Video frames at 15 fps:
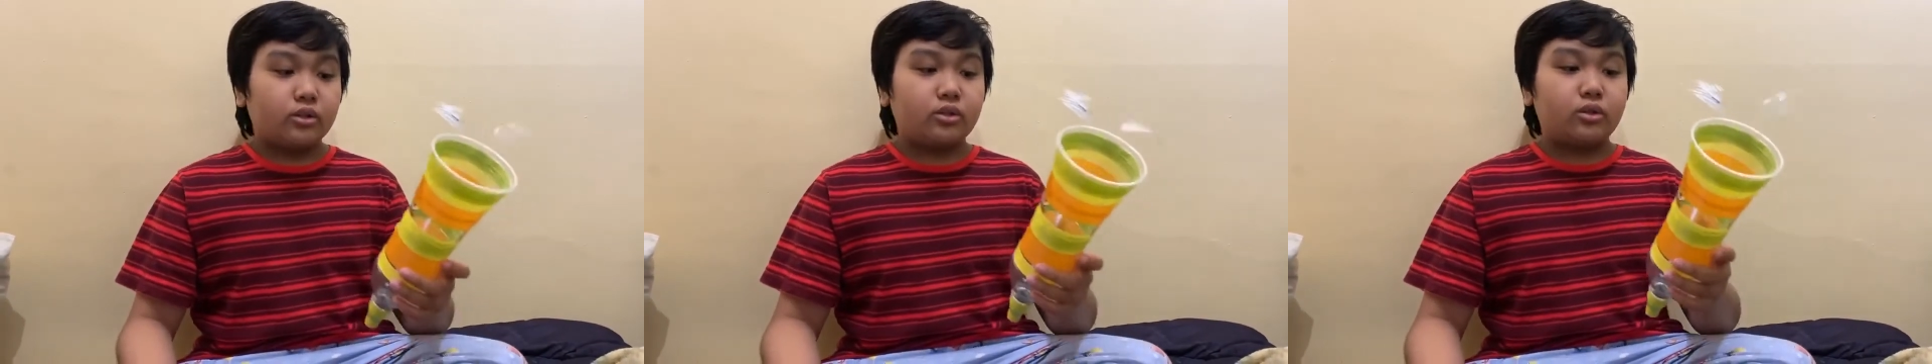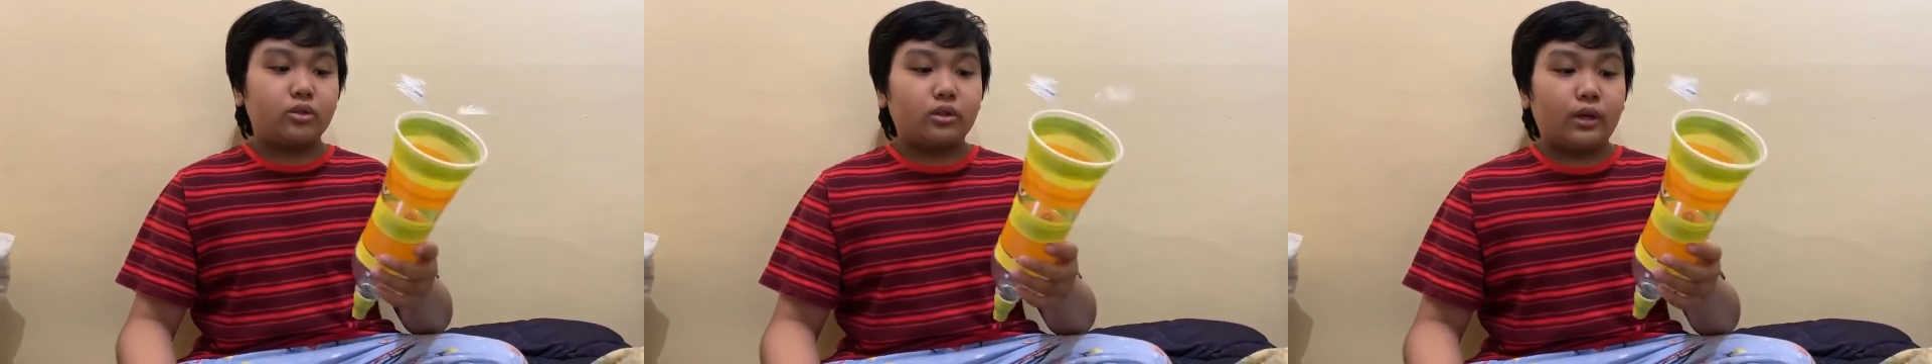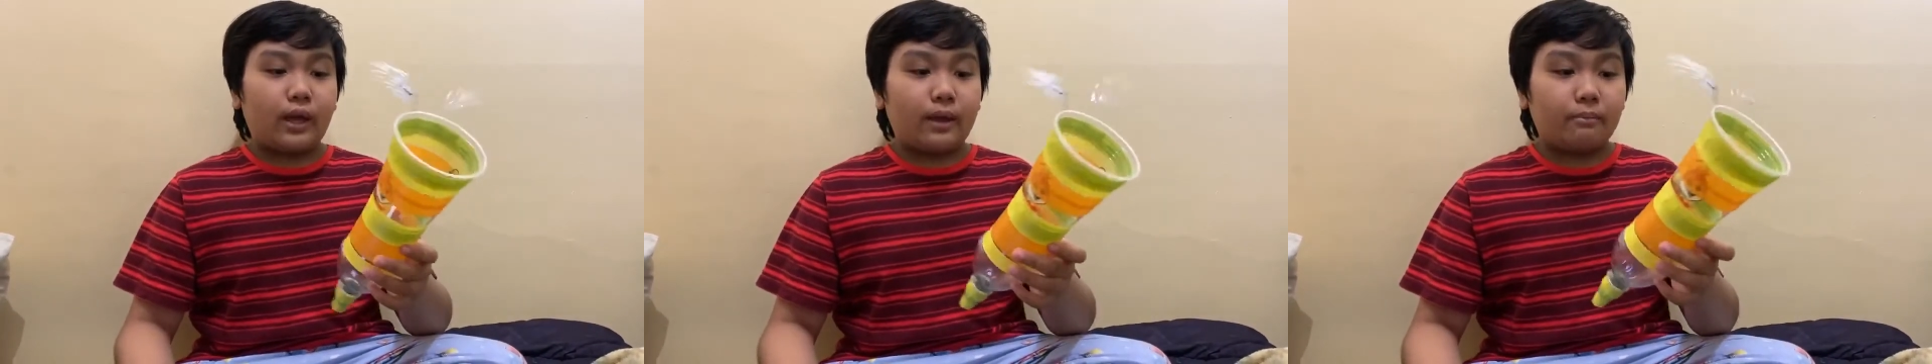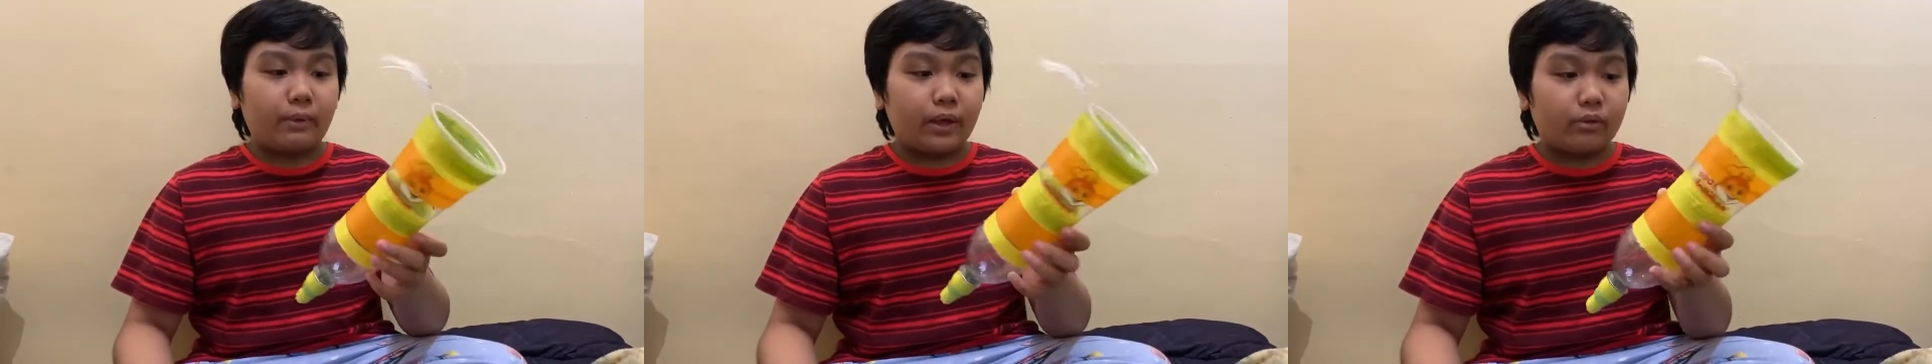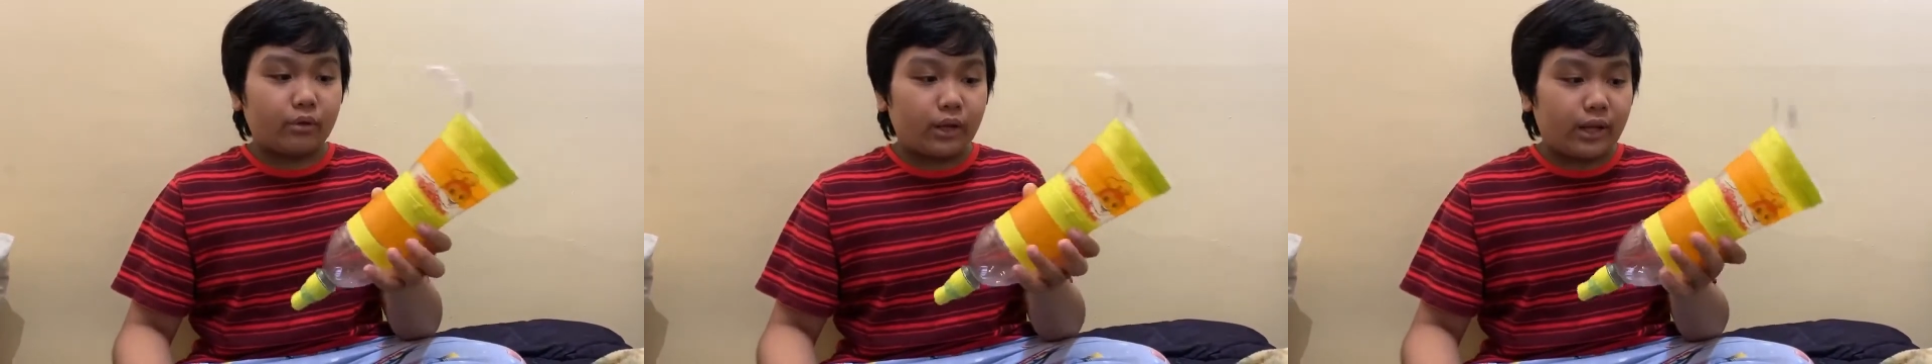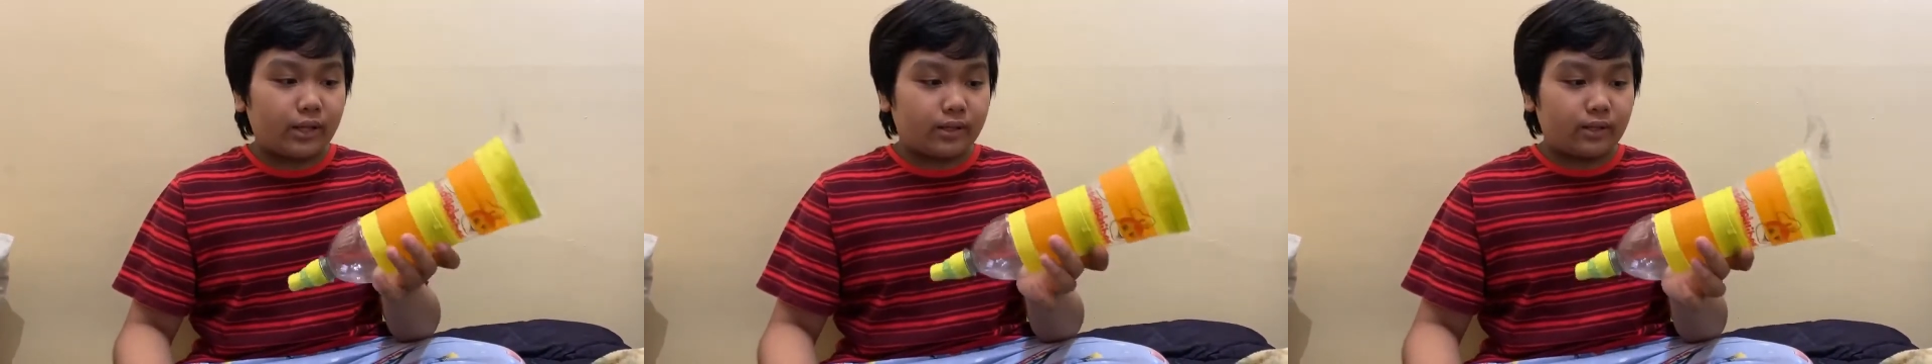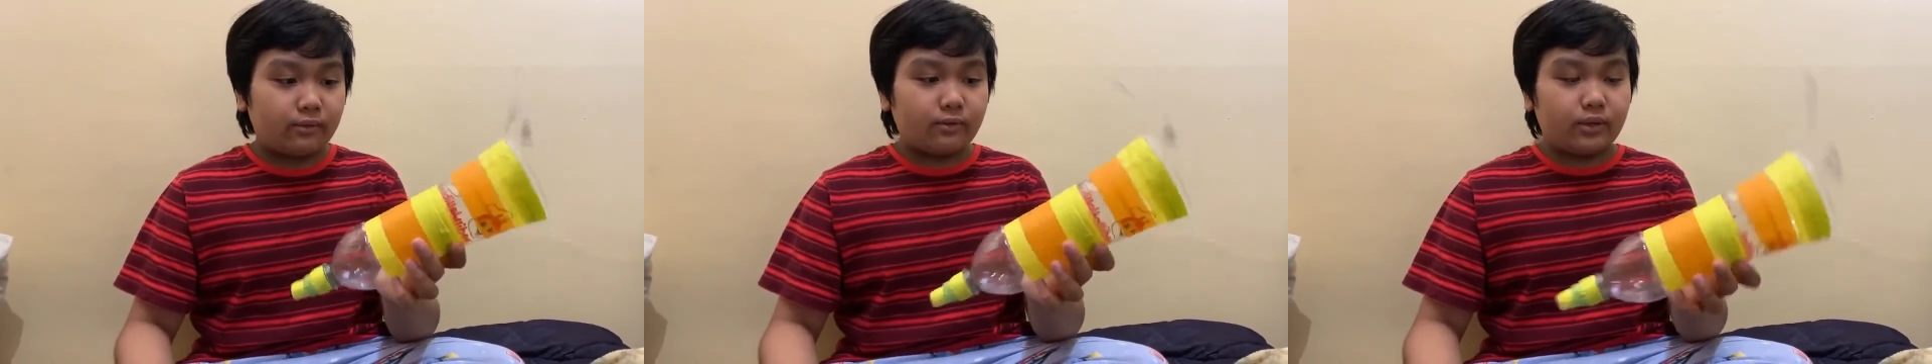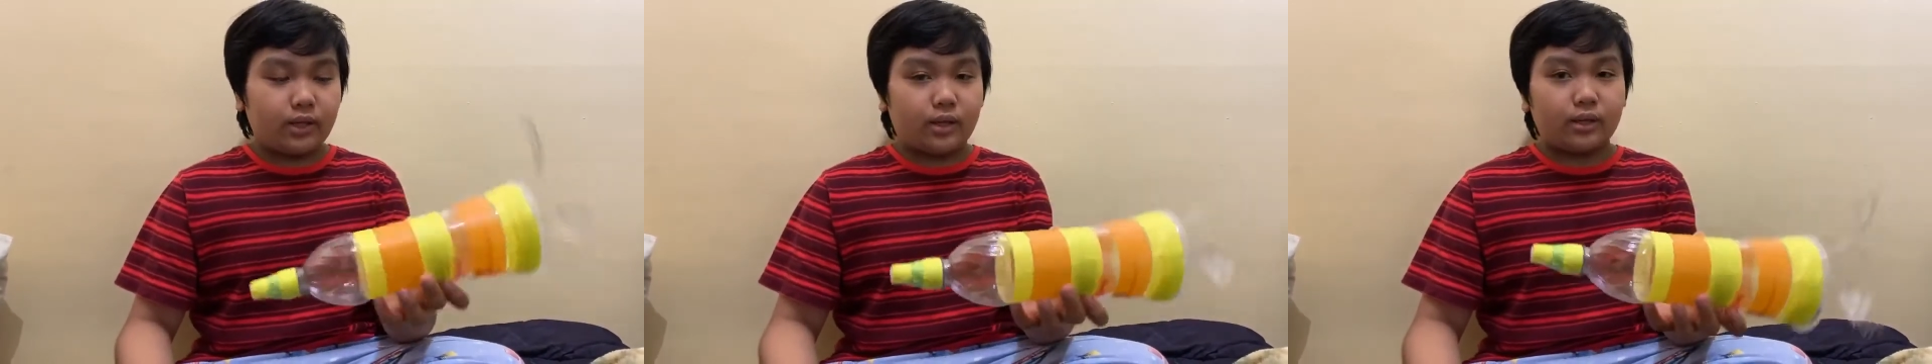to, and my
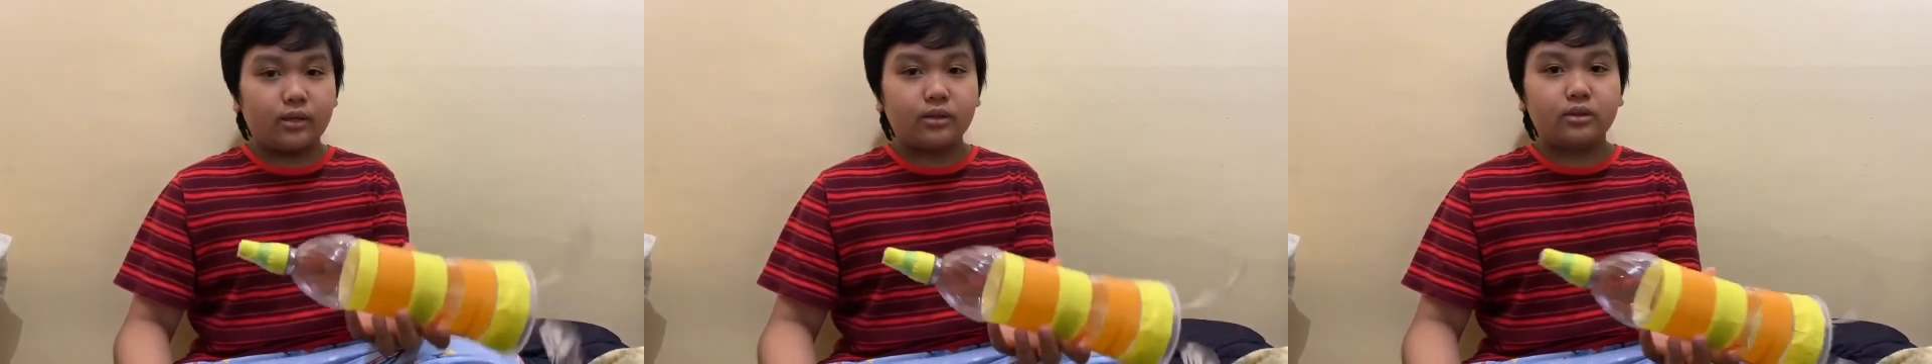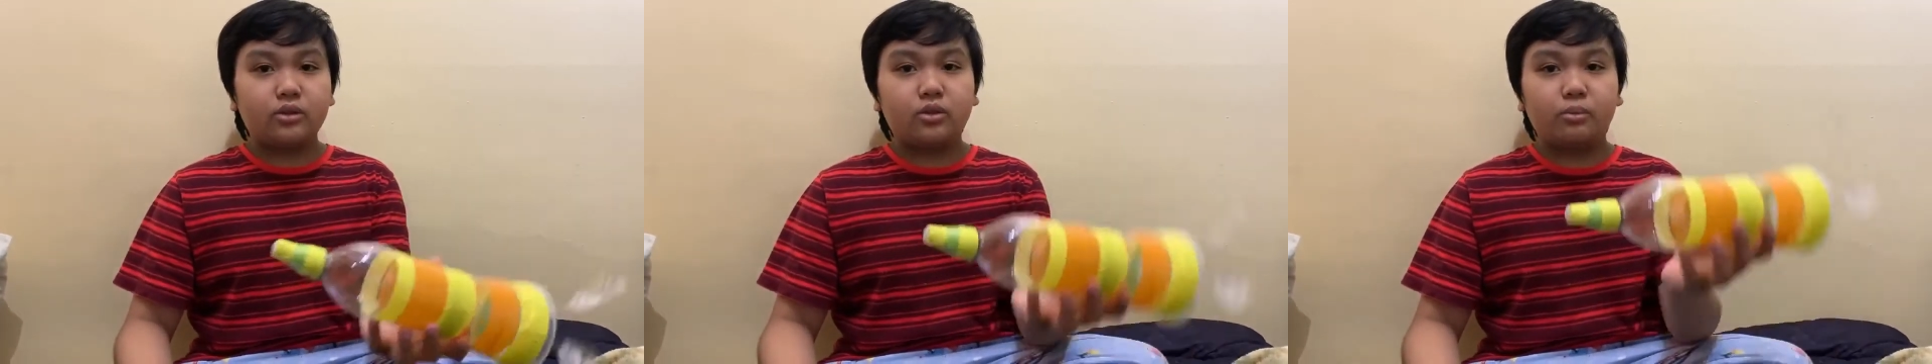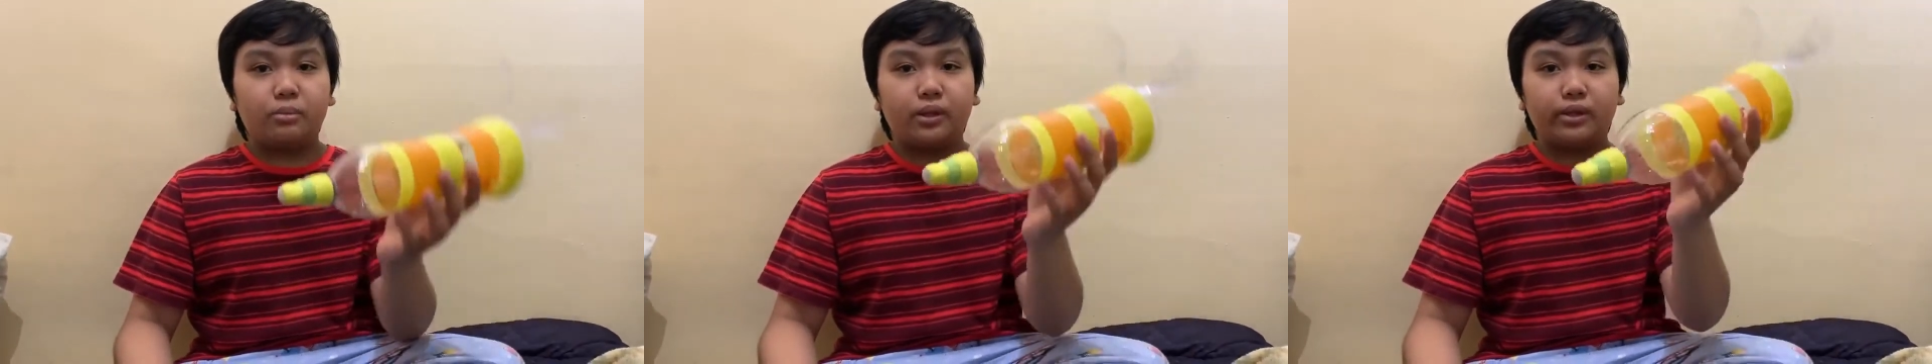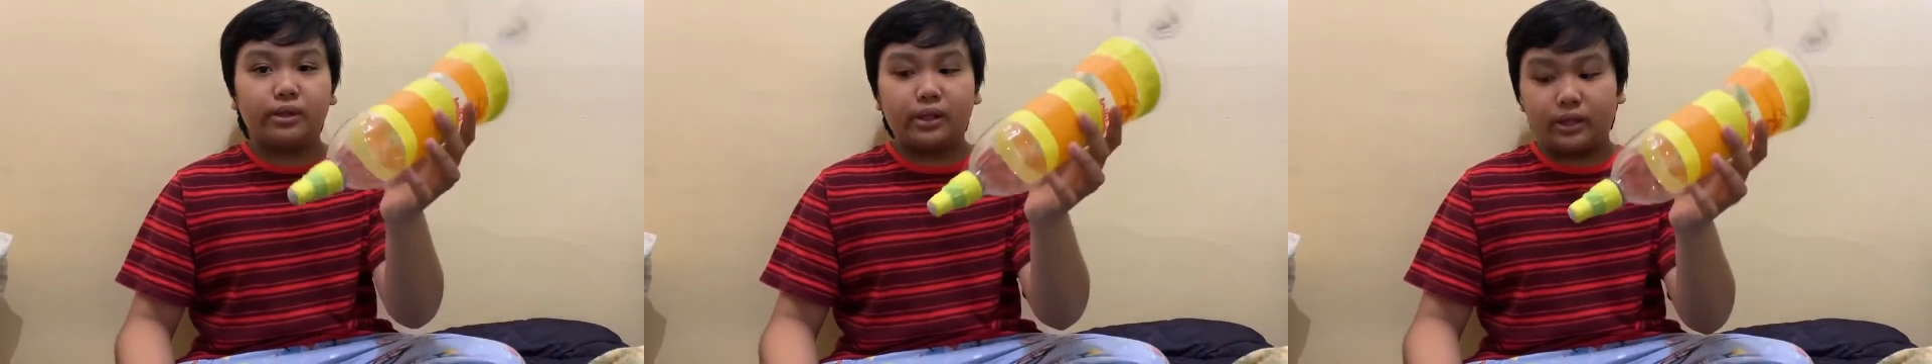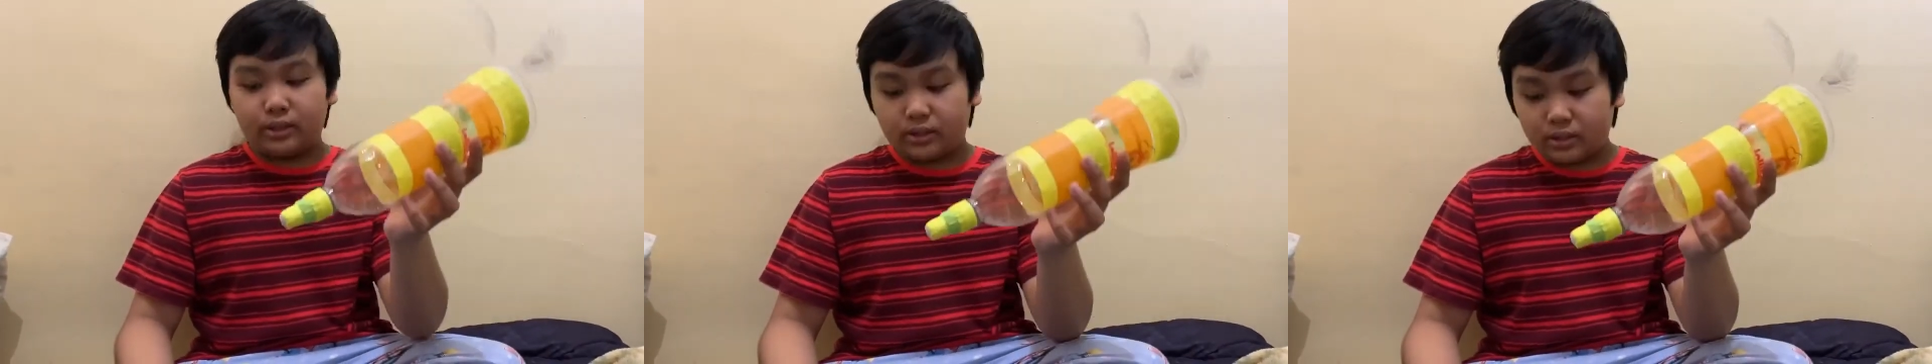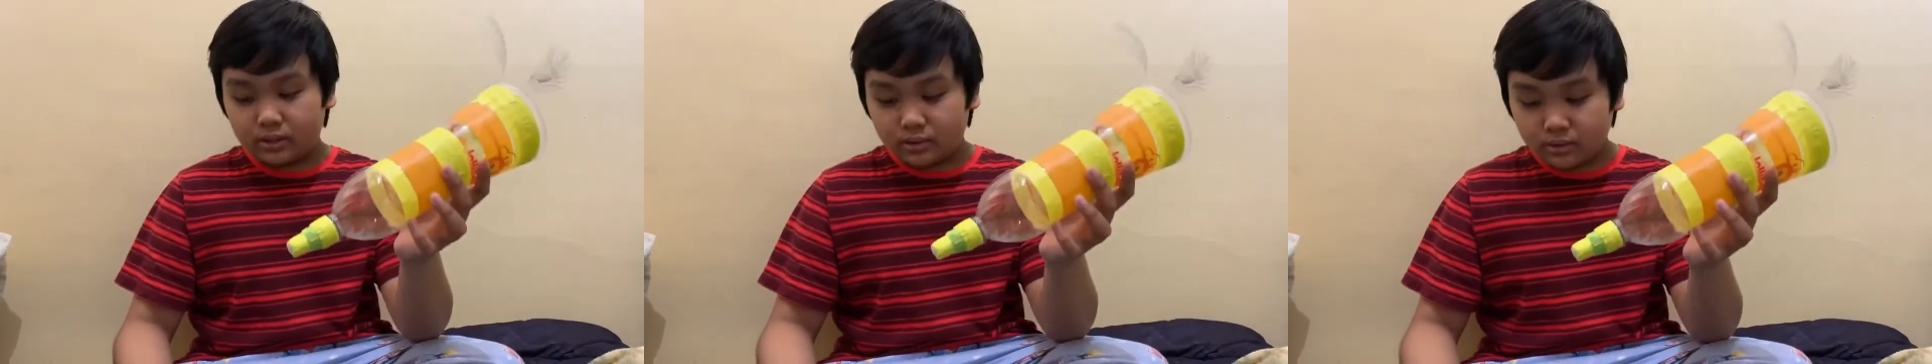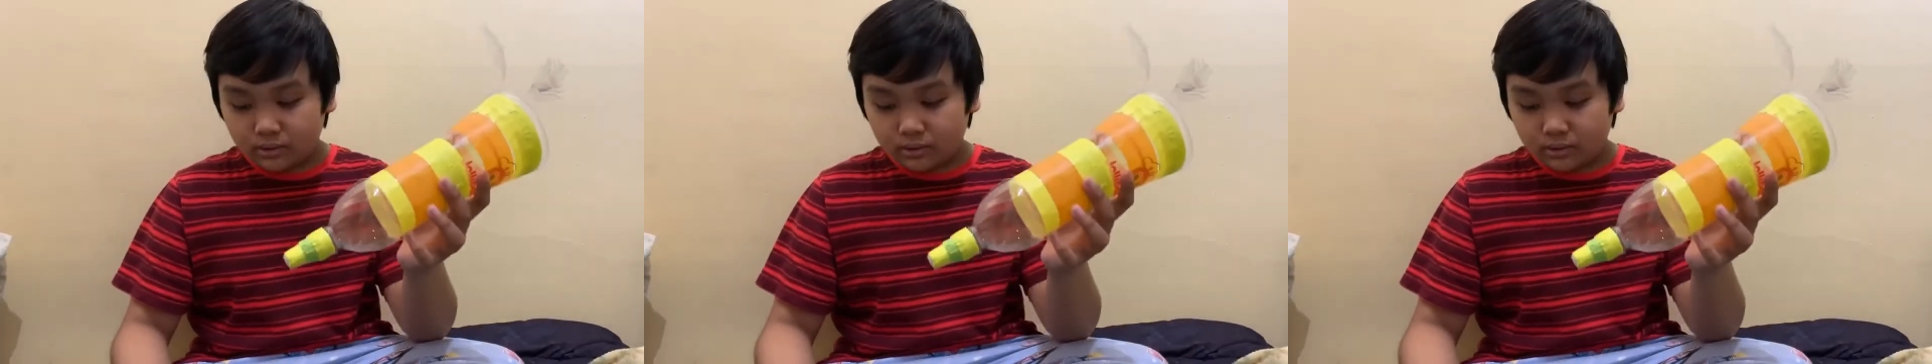creativity to build this.